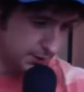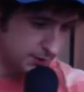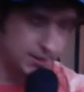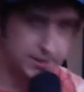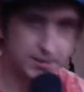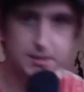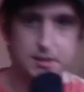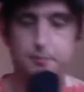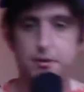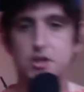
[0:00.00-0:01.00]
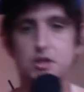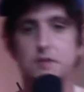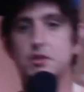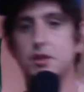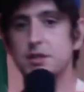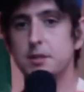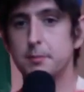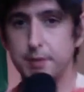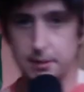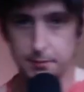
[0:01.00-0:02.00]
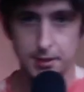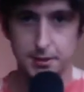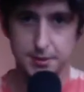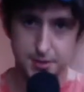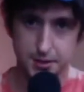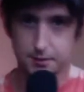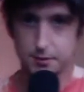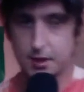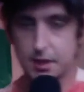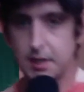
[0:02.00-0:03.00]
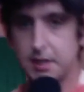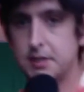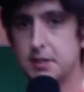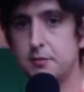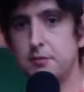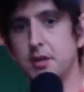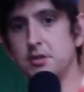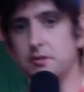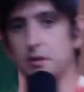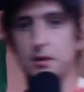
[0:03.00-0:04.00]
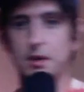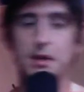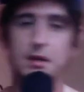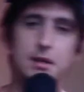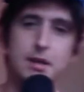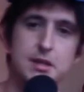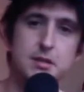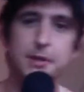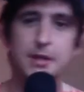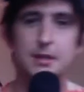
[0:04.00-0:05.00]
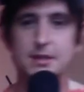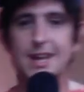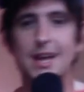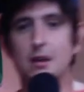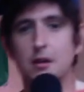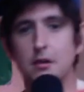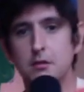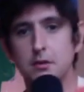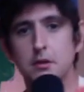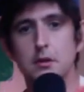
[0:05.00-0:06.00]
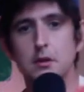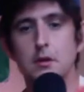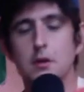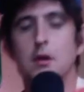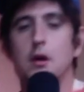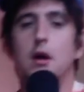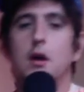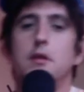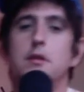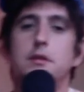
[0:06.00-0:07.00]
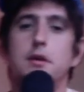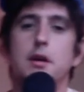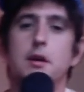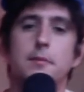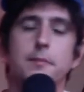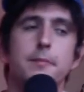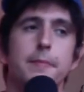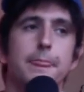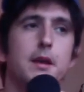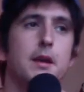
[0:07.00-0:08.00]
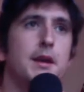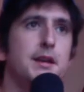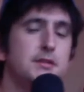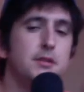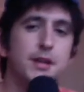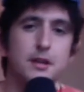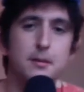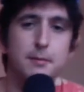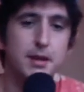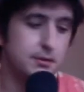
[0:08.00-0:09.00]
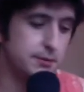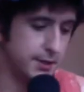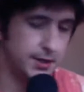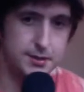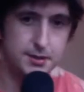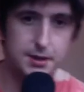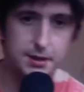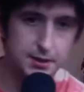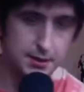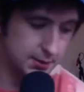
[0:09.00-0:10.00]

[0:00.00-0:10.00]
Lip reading: This is an impression of Justin Bieber. So he's in a restaurant, and it's getting on. And he's looking at the menu, and he's like,